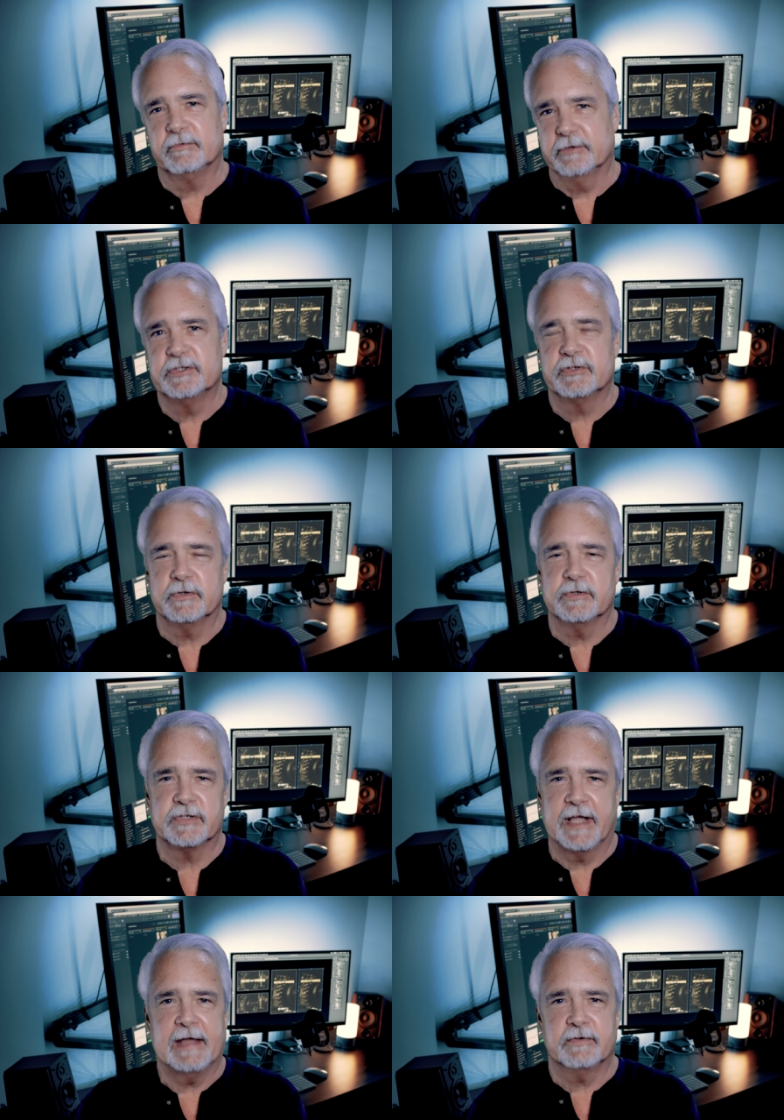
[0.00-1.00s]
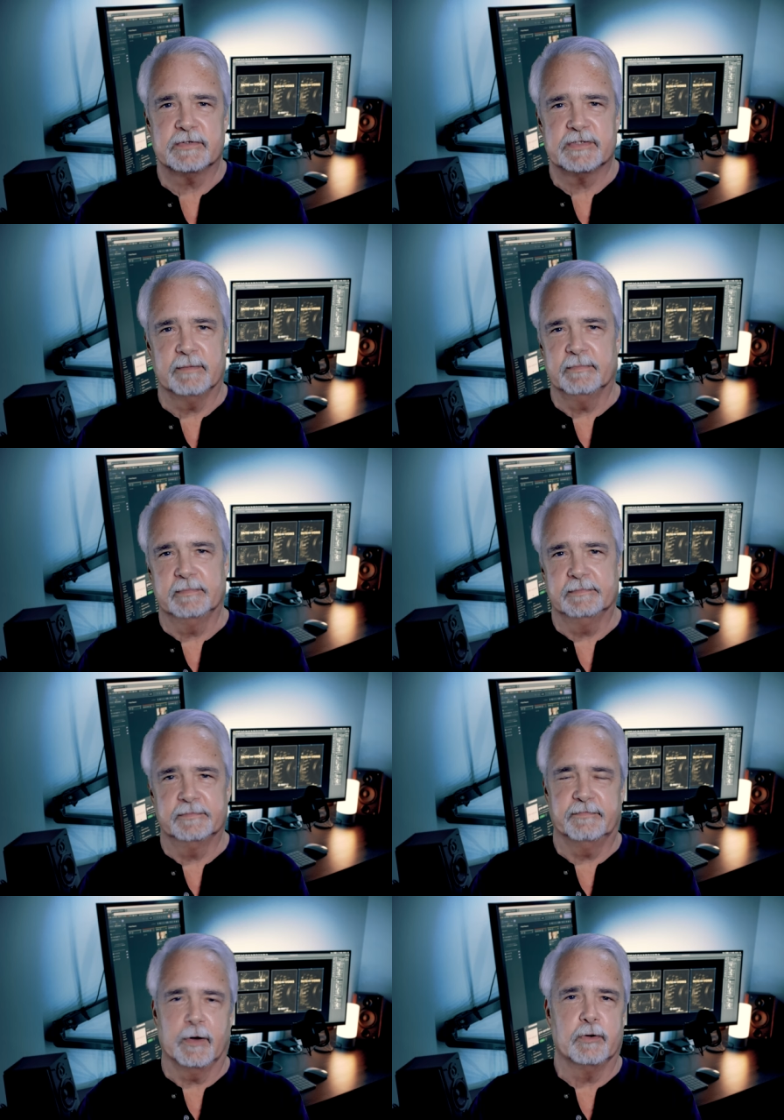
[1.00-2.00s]
of research, gather
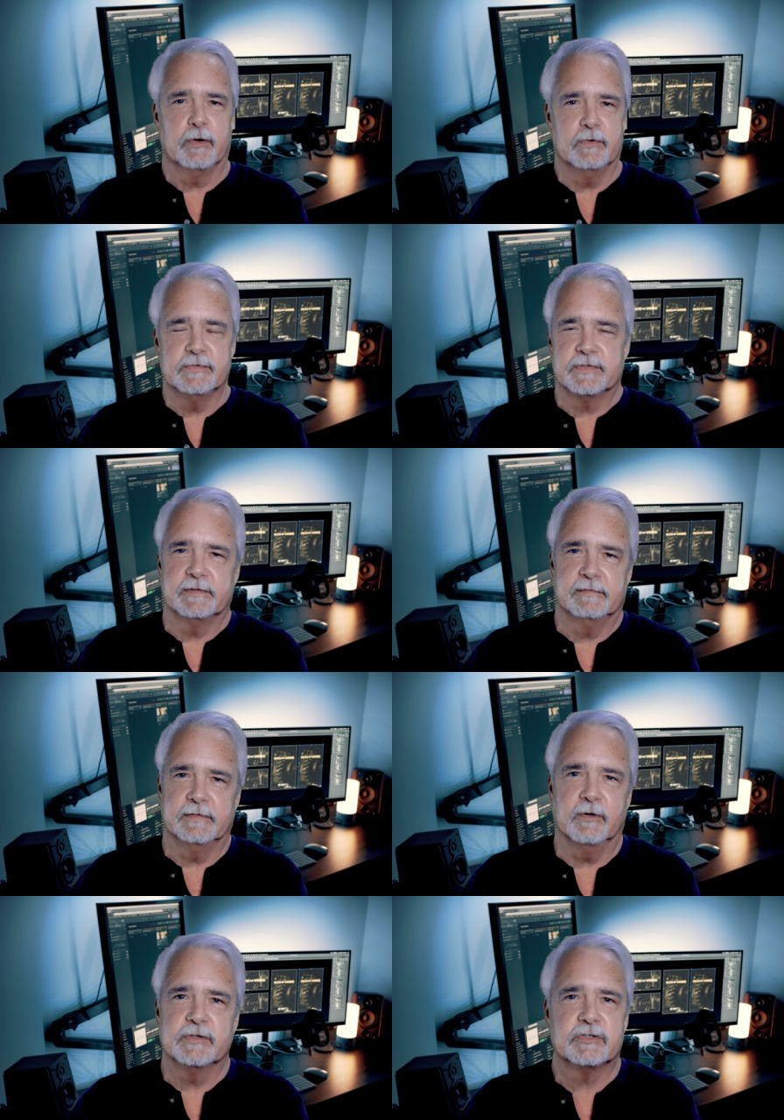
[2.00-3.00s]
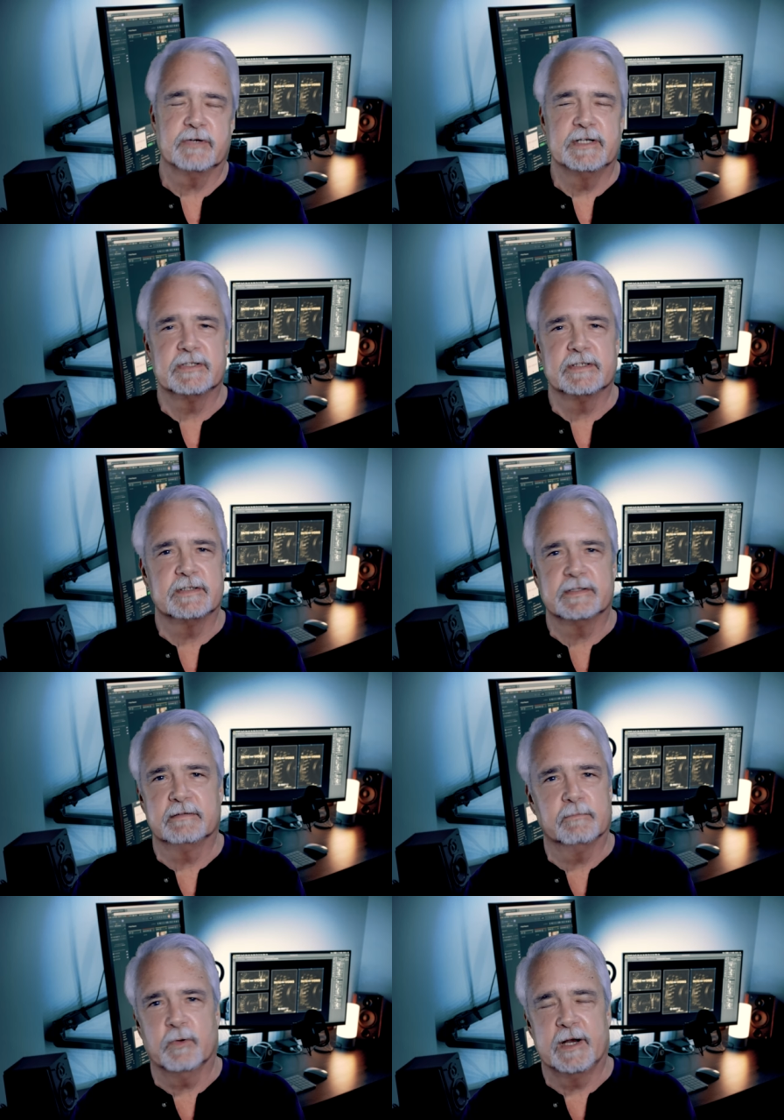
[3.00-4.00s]
some photos and illustrations
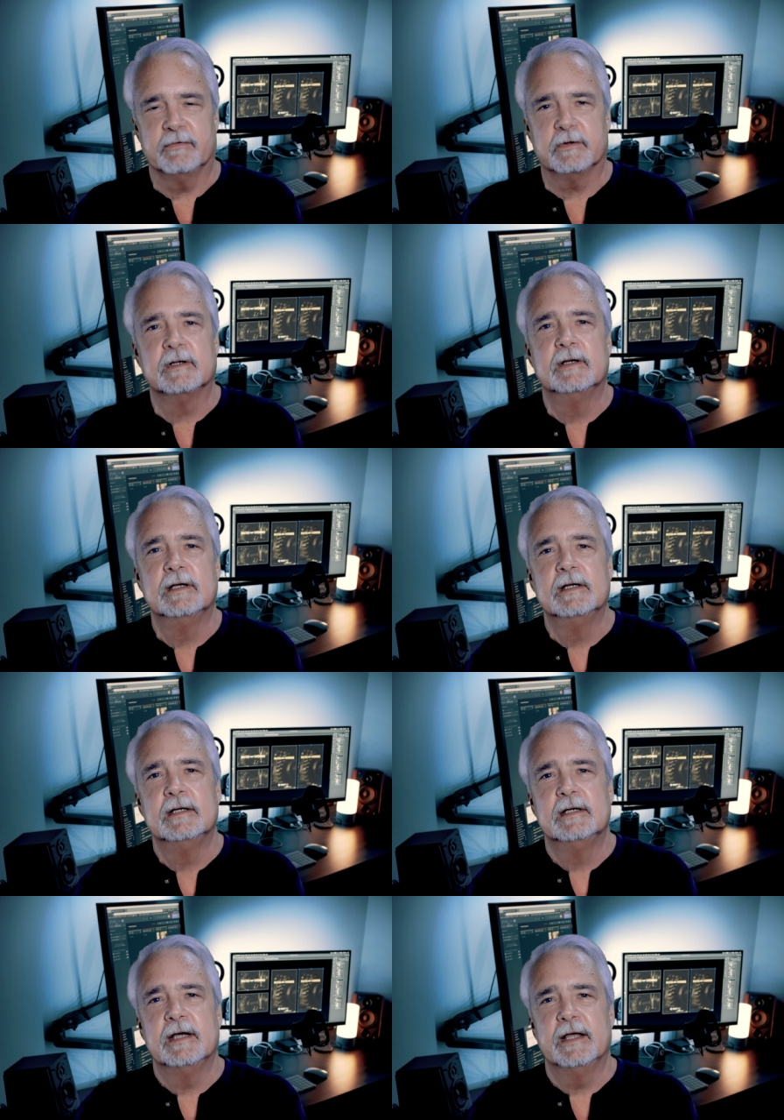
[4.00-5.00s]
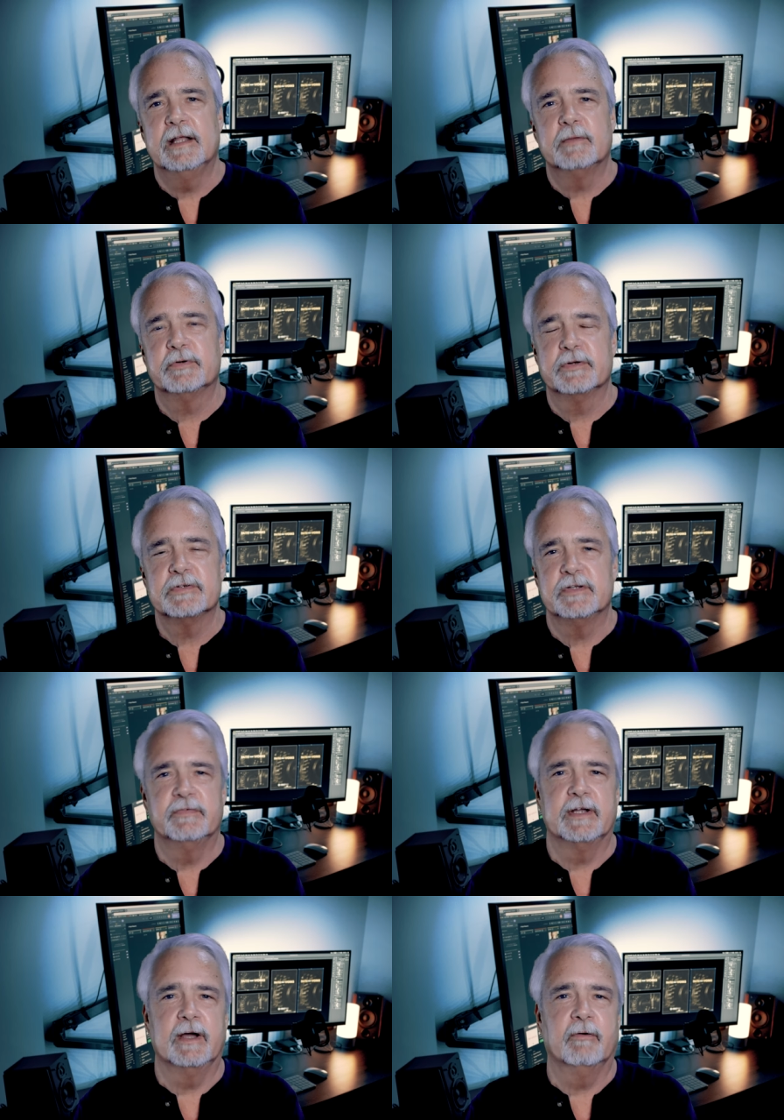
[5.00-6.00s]
and whatever, and then produce
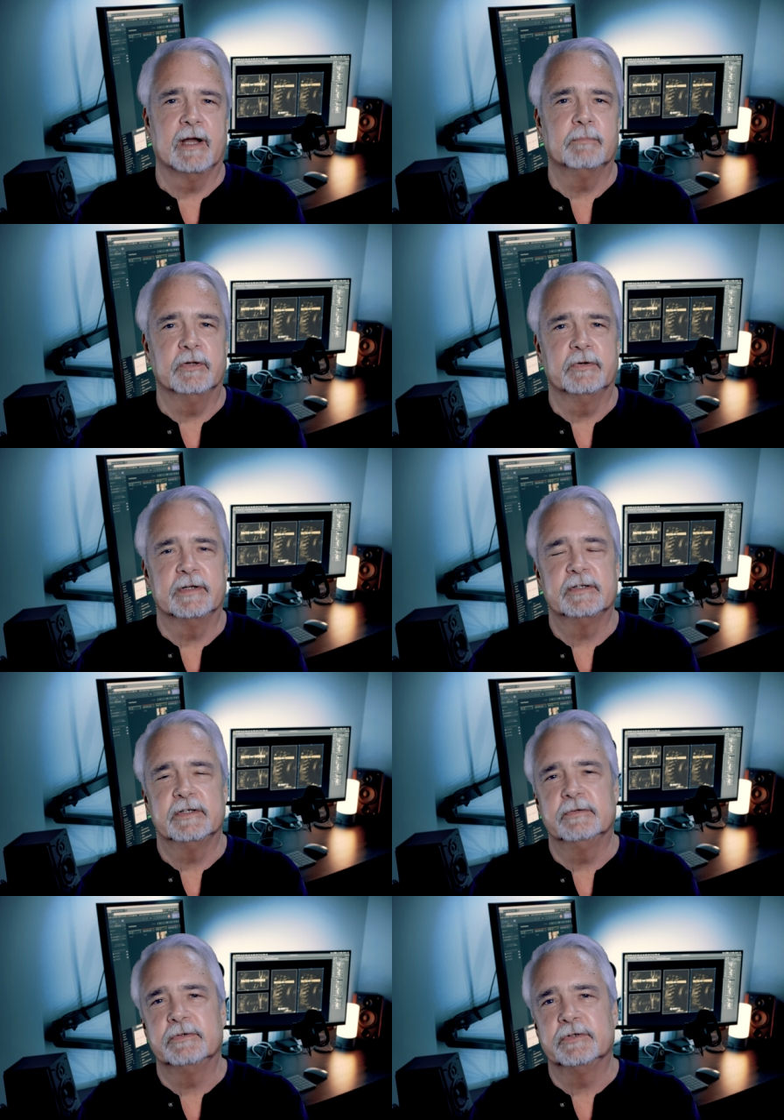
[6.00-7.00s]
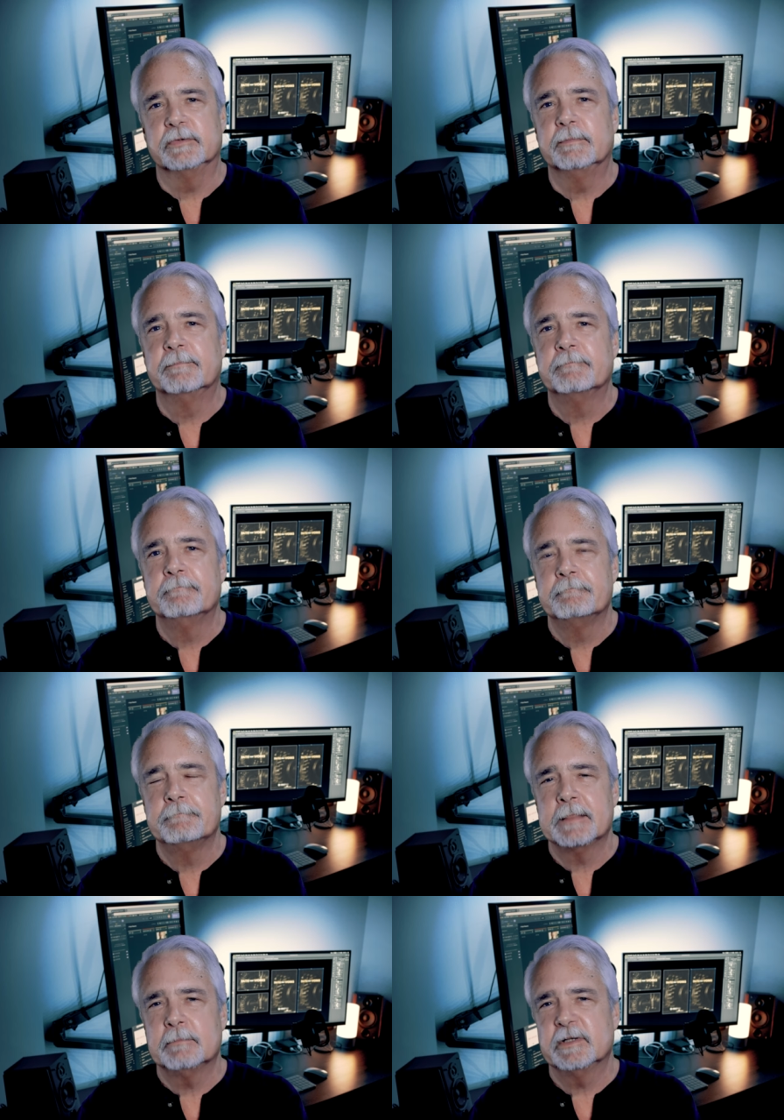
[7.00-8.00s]
the video and upload it to YouTube.
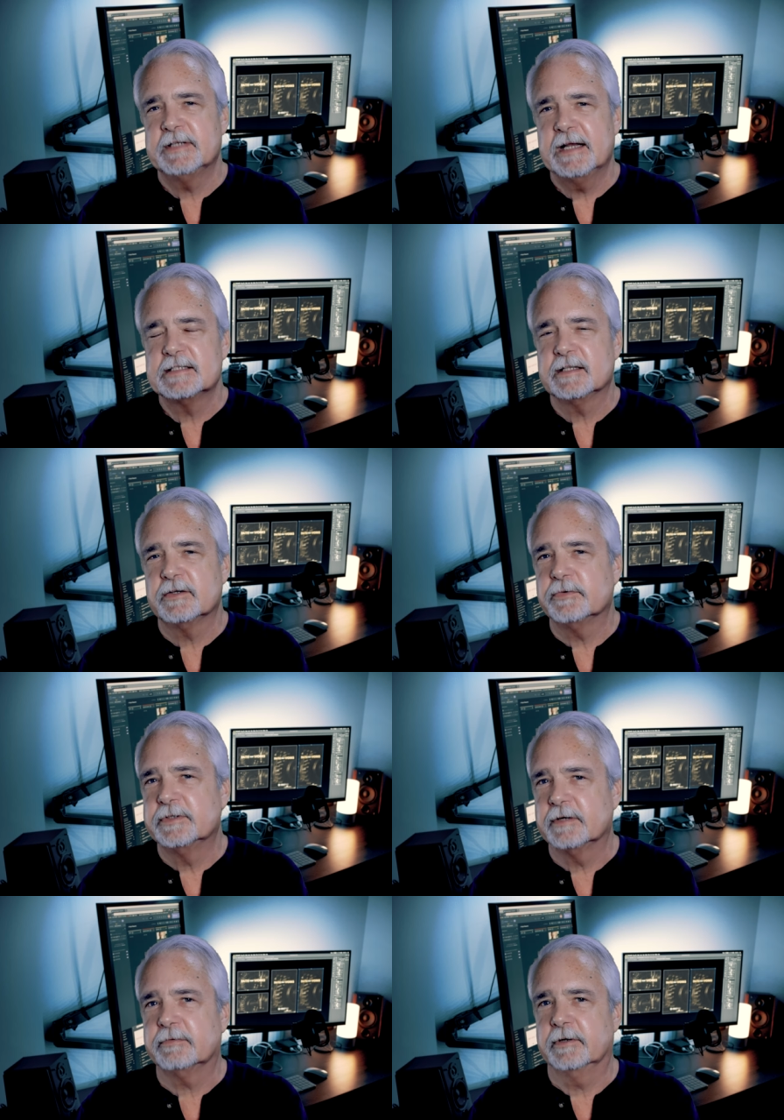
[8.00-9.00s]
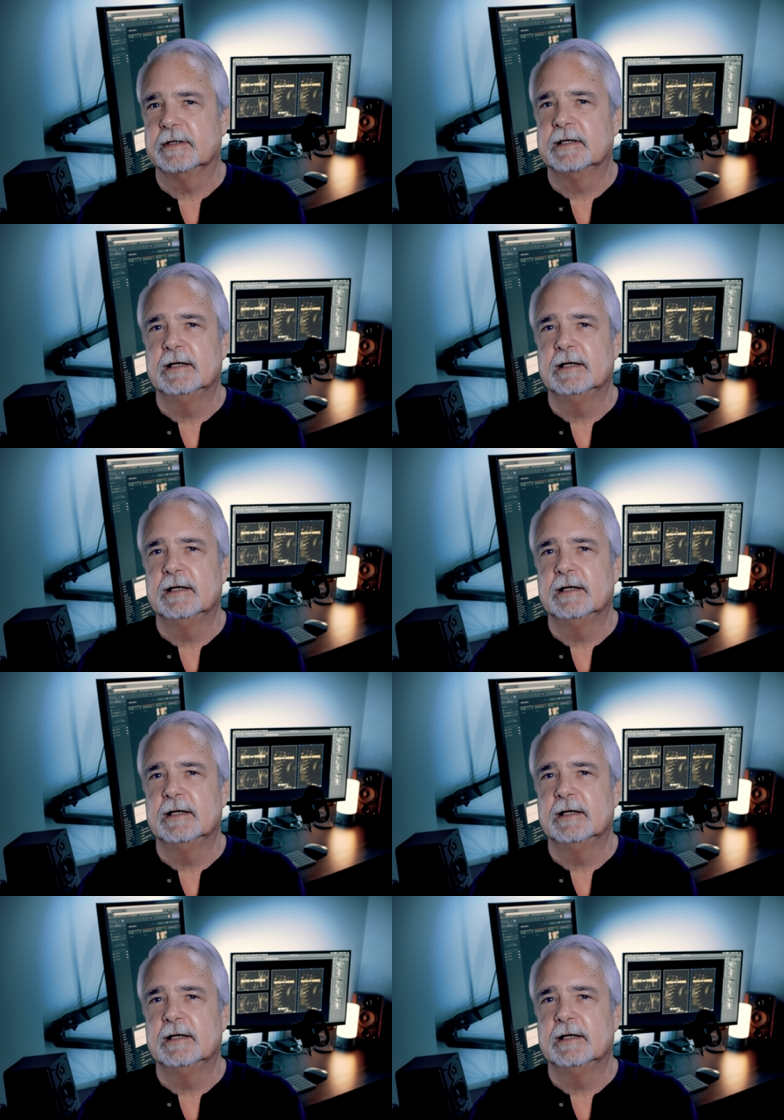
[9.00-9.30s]
But today's a little different.